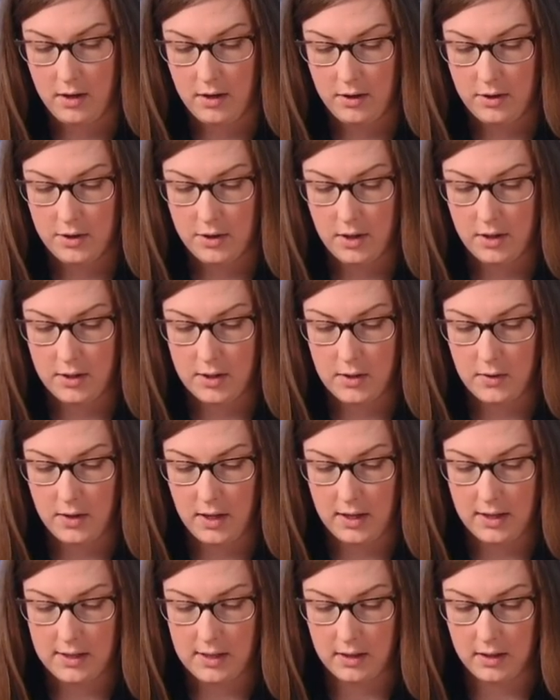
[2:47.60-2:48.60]
just so that
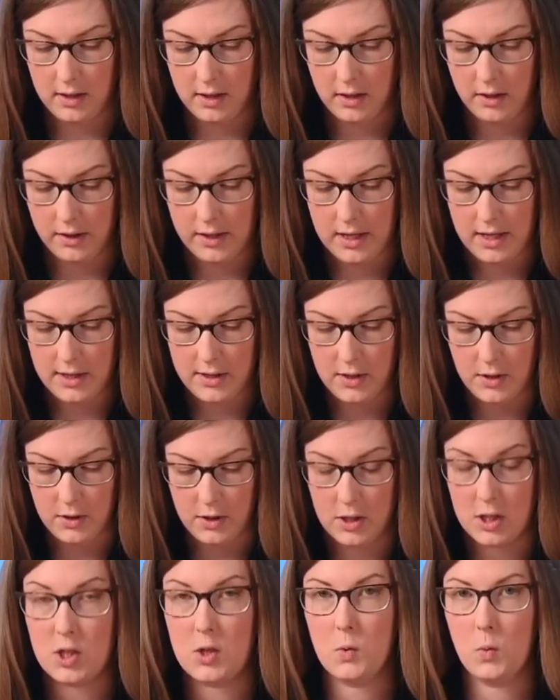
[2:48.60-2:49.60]
it's a little easier to
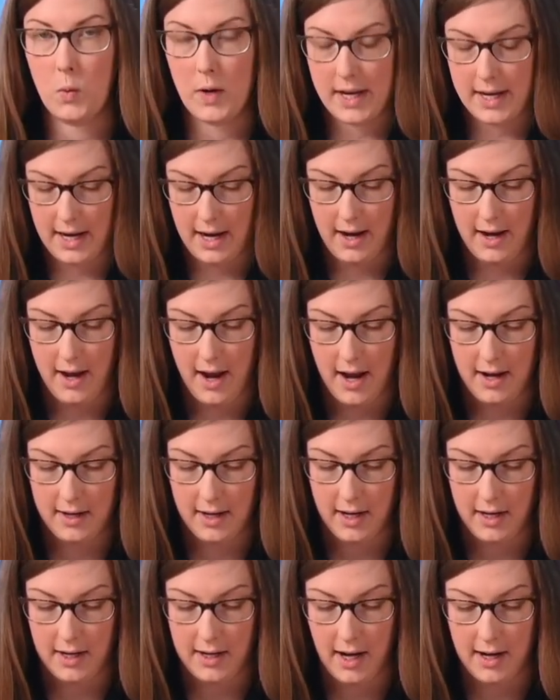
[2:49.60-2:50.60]
swing it and
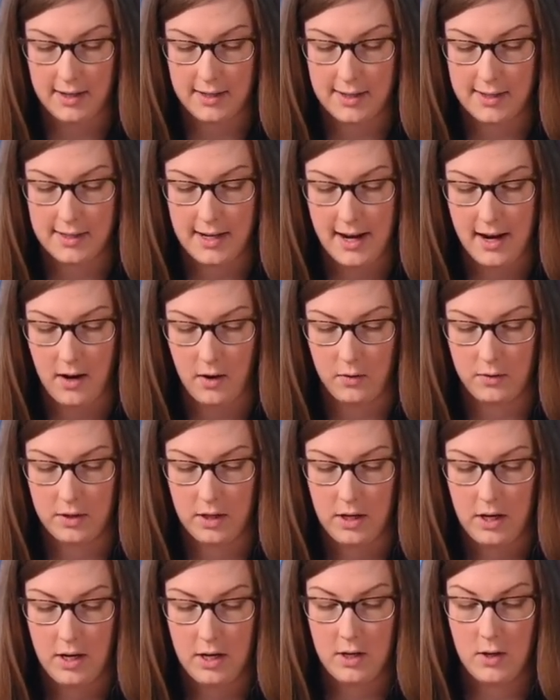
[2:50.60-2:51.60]
get a nice sound
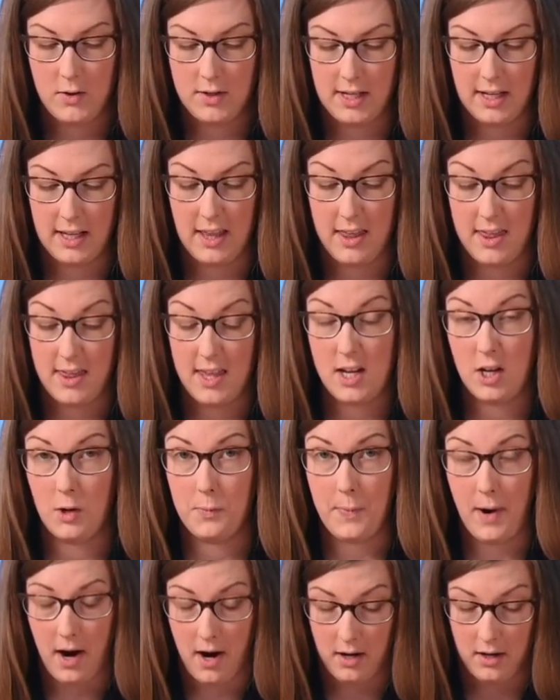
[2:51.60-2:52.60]
using the thinner
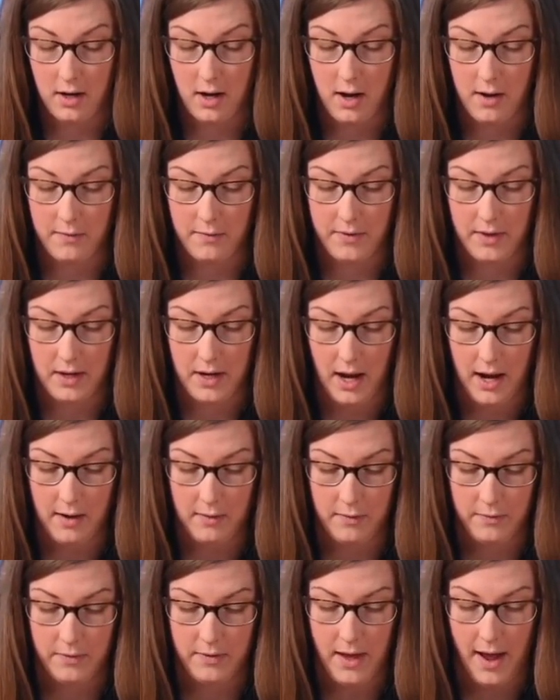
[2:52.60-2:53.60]
part of the knife,
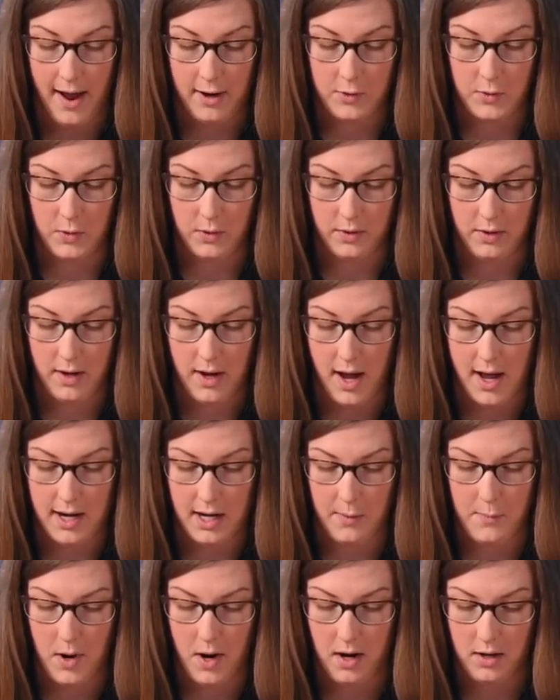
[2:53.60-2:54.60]
the actual
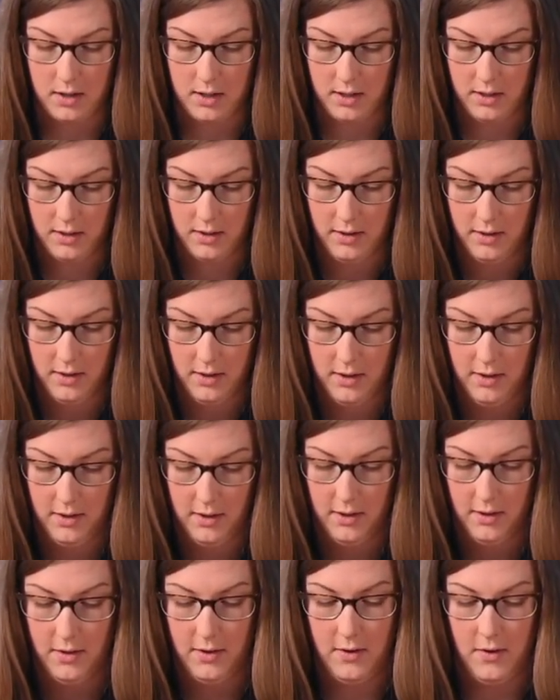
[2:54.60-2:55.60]
cutting part.
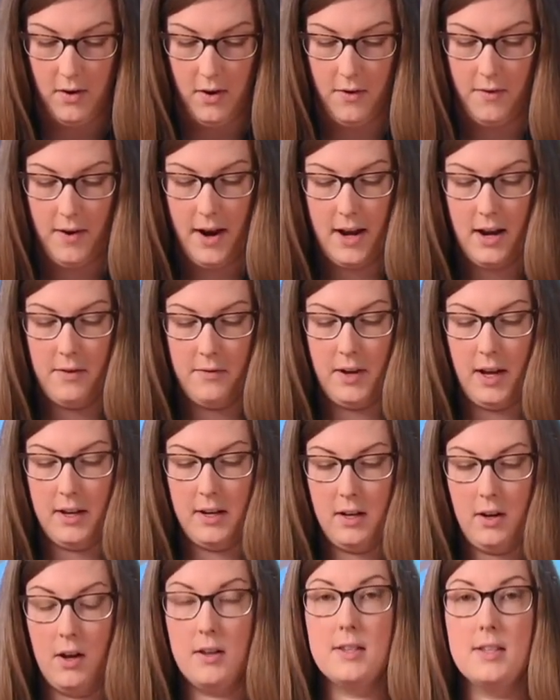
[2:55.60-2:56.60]
All right, I've got
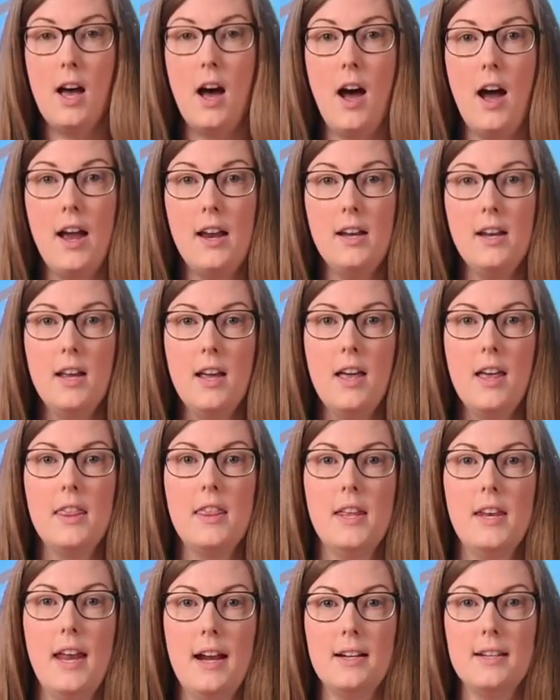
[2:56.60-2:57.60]
it all tied.
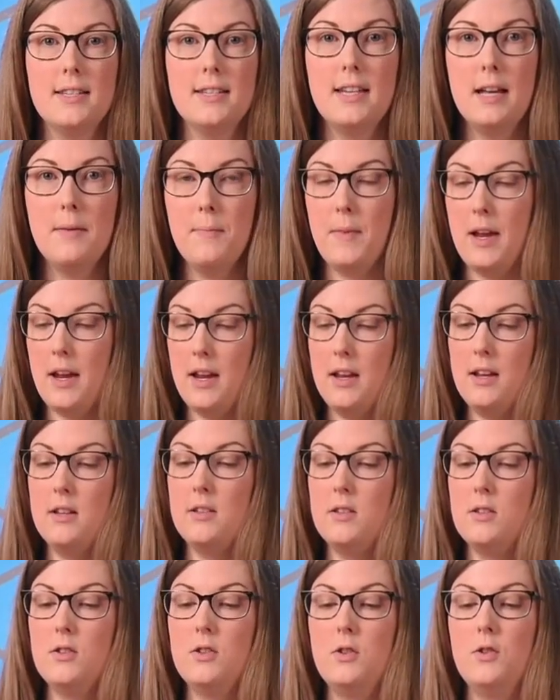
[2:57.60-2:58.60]
The next step
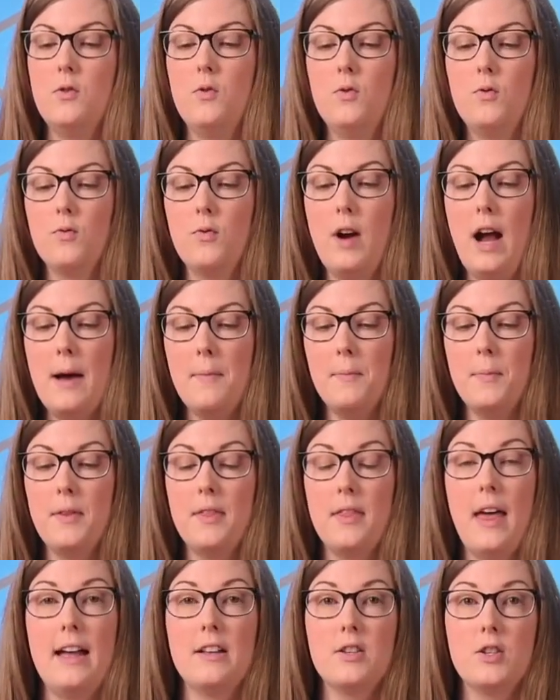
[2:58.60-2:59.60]
is to wrap
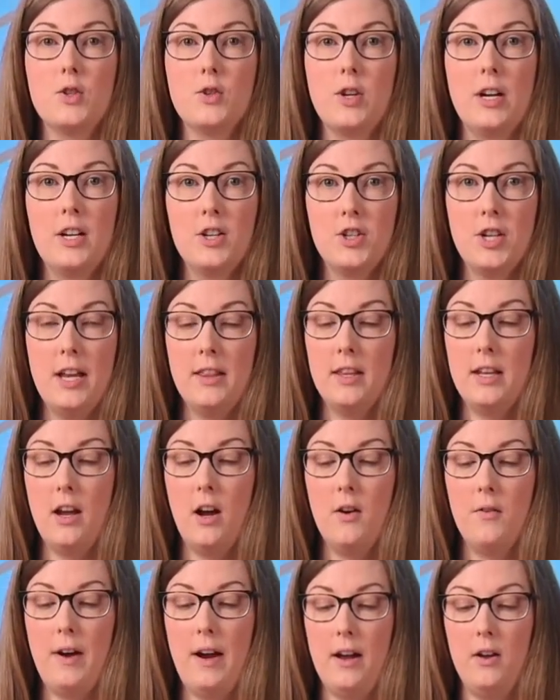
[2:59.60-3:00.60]
that string gently
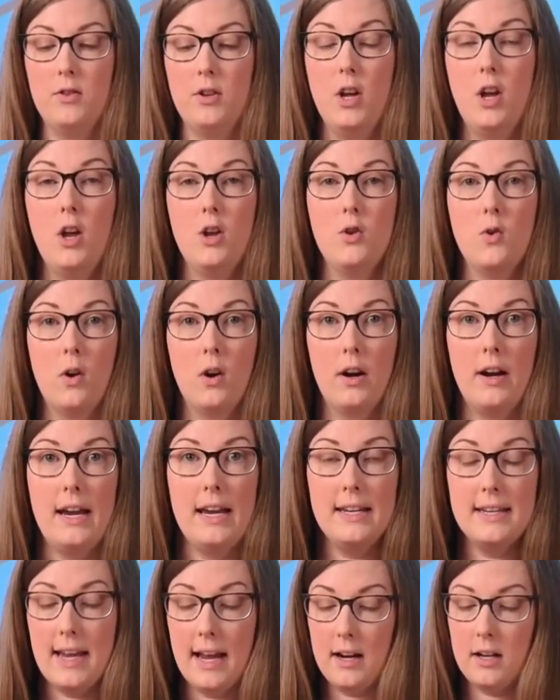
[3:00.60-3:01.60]
around your
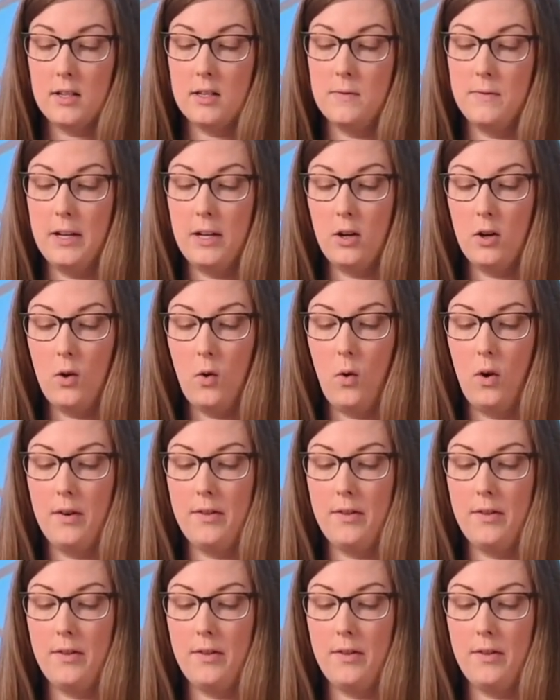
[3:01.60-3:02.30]
index finger or